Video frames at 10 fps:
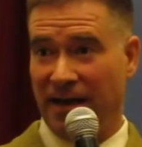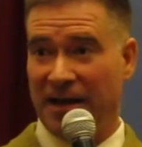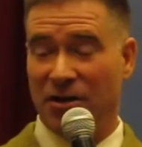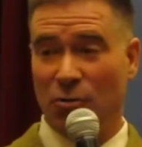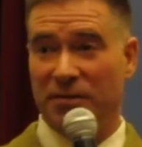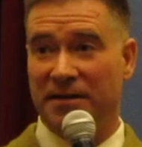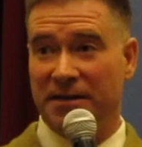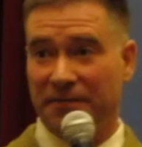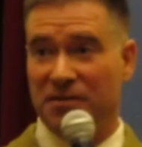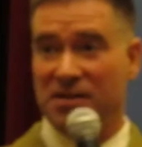And you know what the
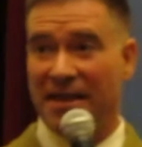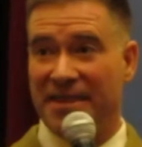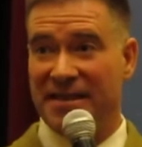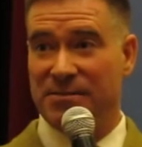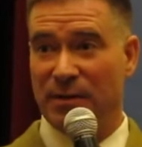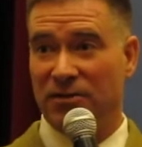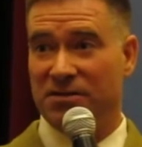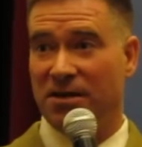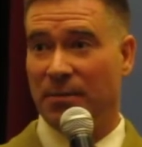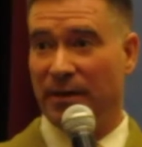difference on this bill
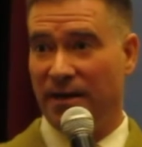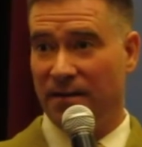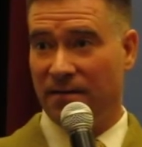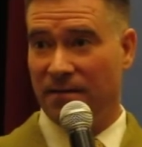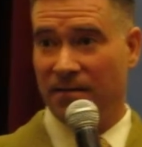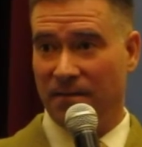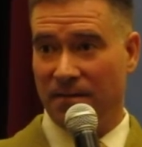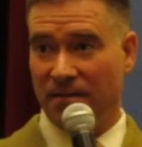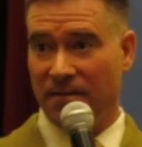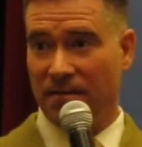is going to be?
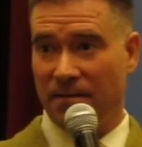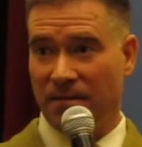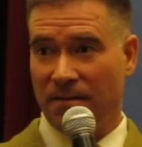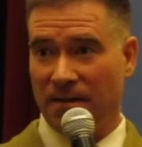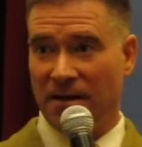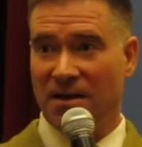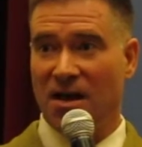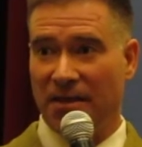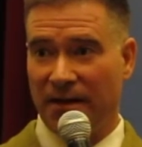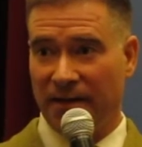
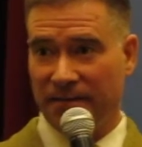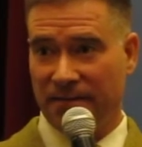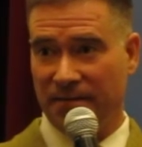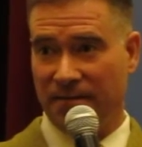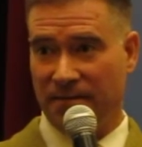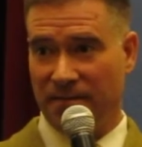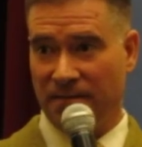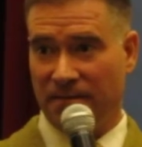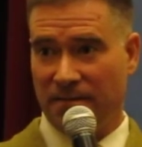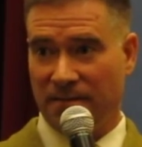Nothing.
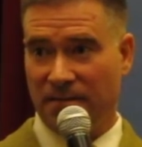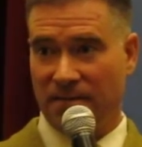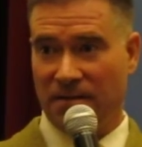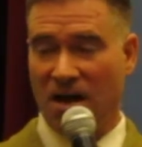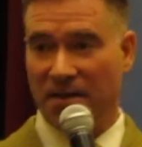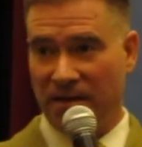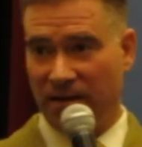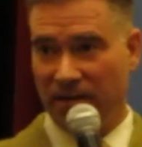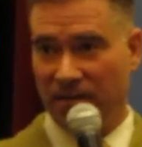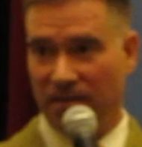
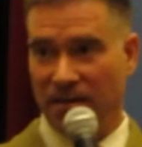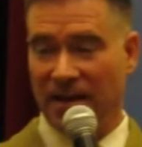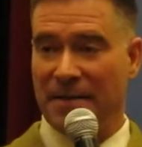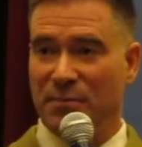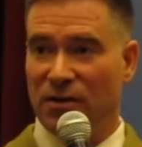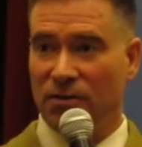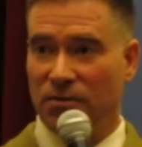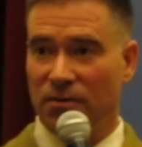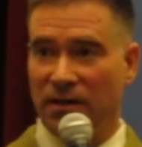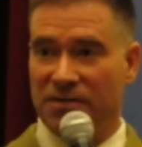Nothing. That
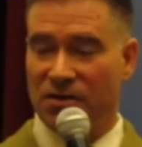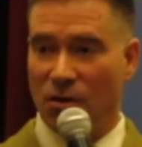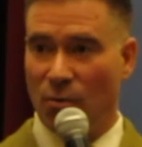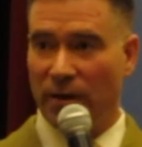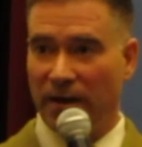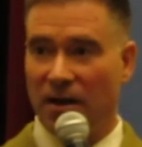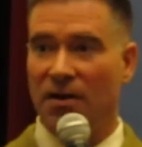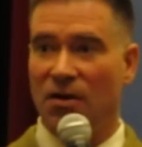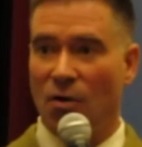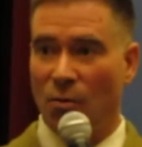bill is
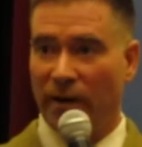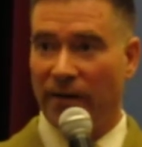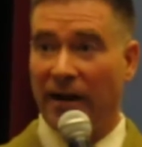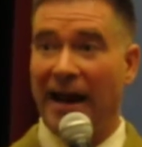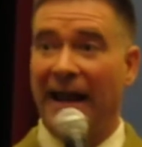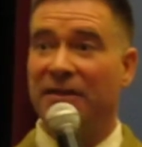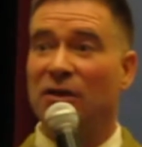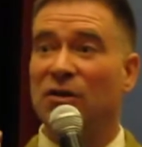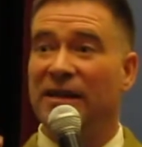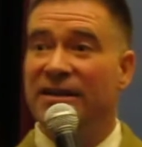going nowhere. And
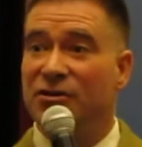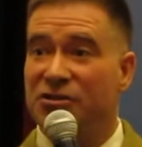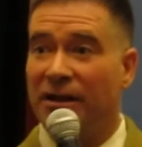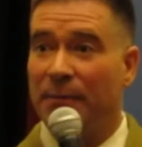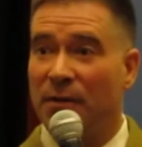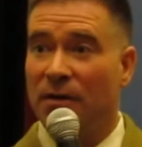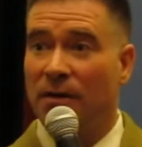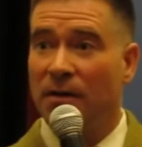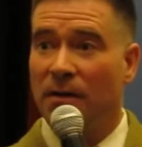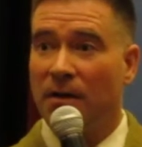the leadership
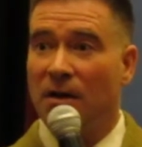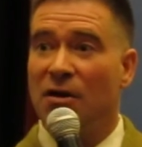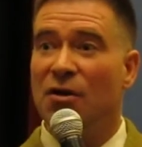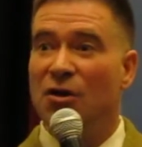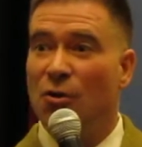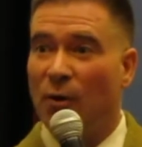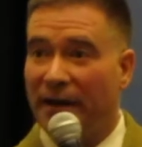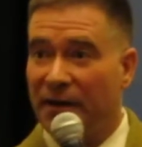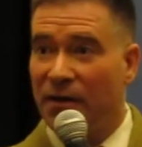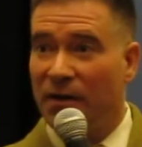knew
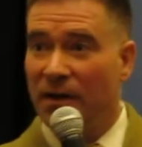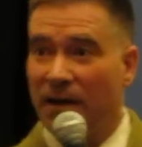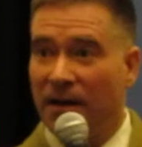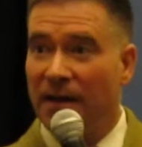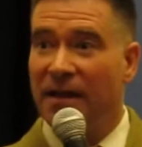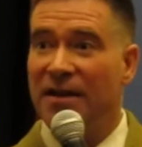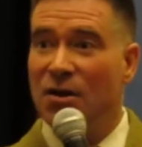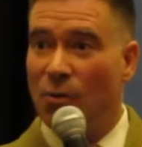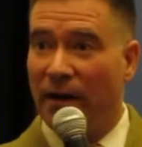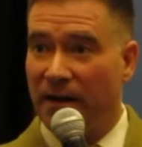it. They
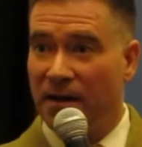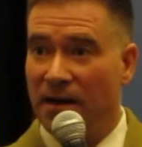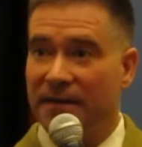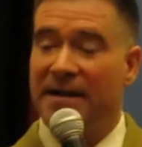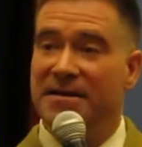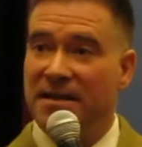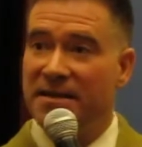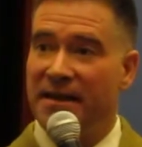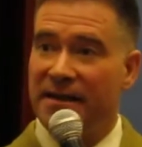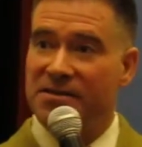knew it. They
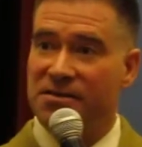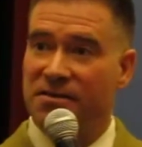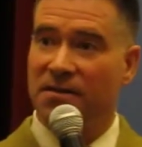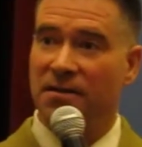did this.